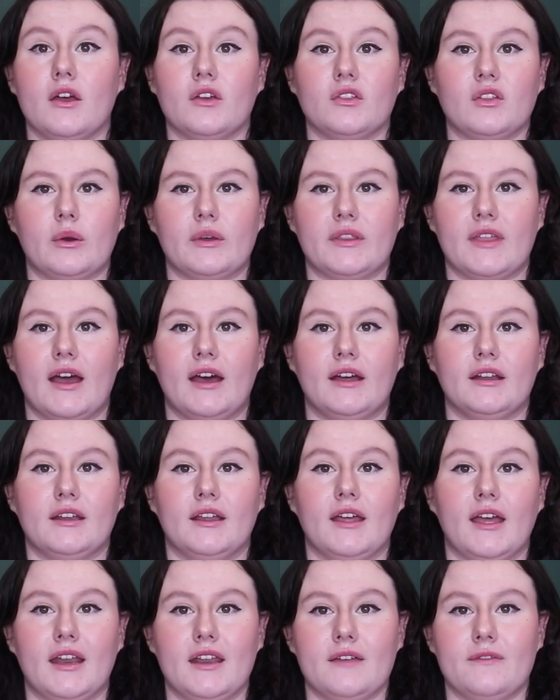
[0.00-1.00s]
So without
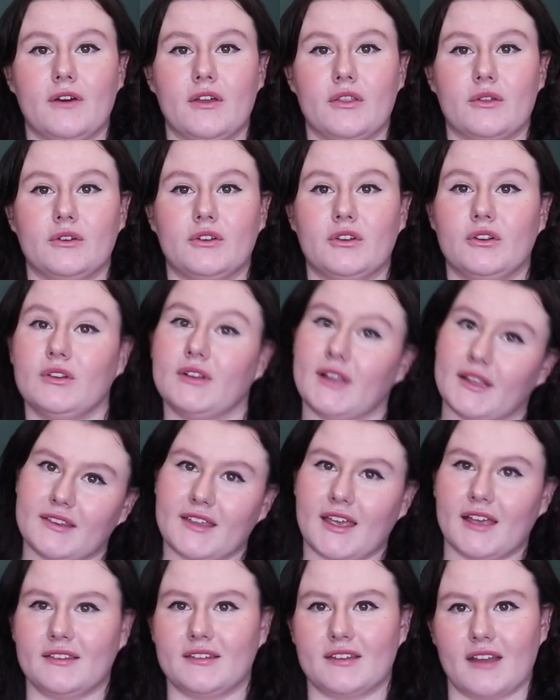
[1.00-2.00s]
any further ado, let's
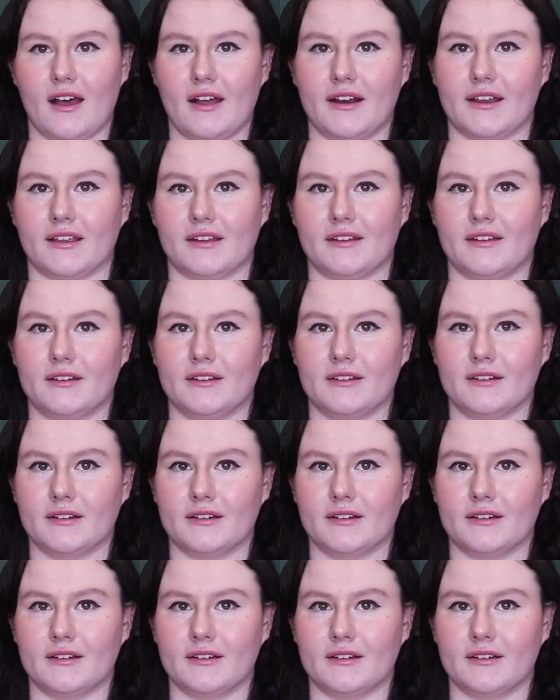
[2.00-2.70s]
get started.